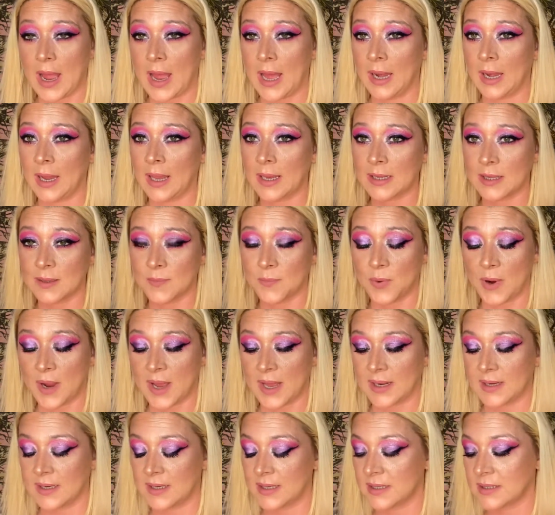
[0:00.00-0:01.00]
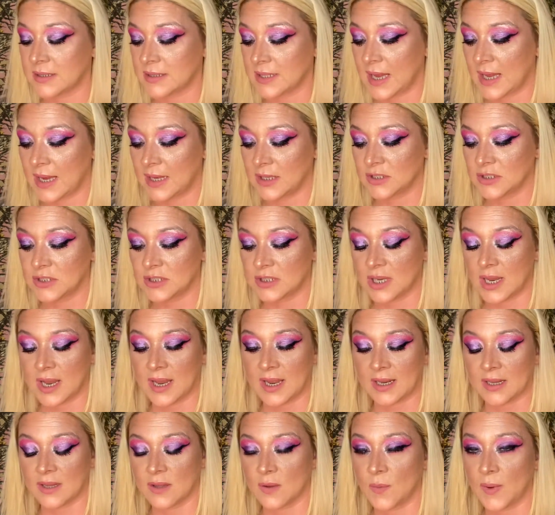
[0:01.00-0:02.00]
I like the brightness. I just
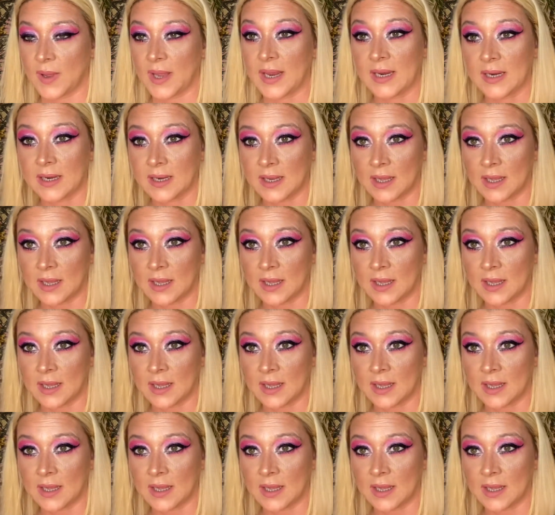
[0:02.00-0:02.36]
like the way